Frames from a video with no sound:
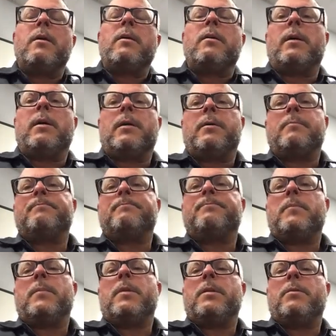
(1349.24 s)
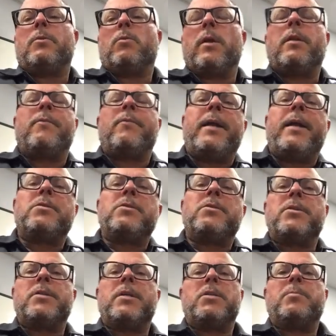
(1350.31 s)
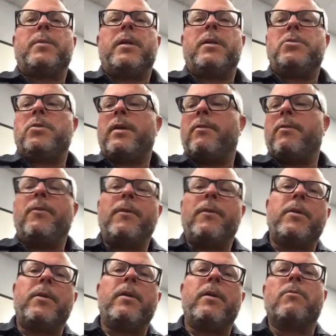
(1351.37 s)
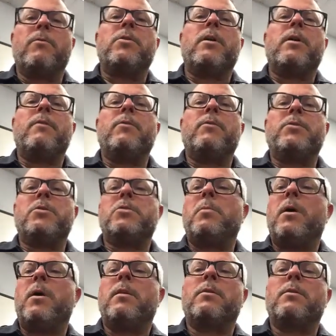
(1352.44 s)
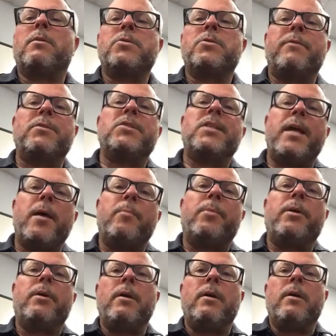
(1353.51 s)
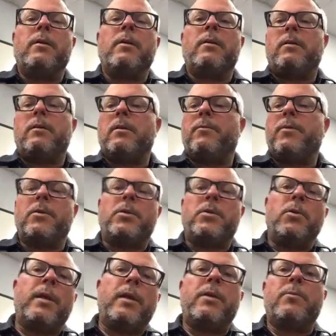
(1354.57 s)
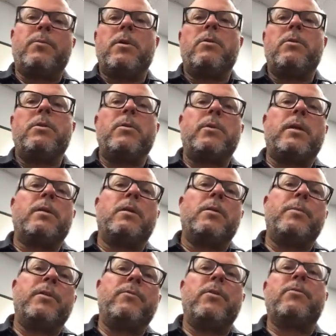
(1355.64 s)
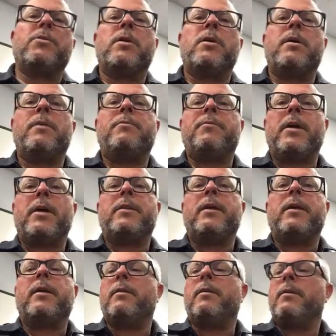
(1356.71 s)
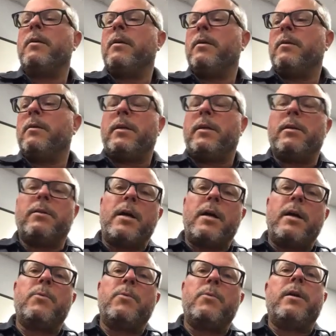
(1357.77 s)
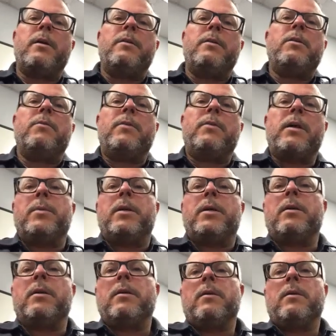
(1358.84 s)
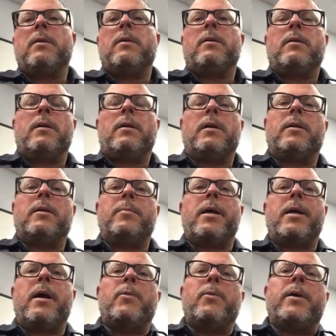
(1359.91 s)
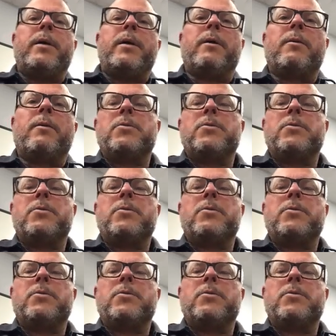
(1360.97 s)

The real advantage of the 6-speed is you have the 5th gear overdrive, which is smaller, so you have a step. You know, if you're on a 2-lane road, you want a little bit of overdrive, you've got that. Get on the highway, then you've got the big highway gear.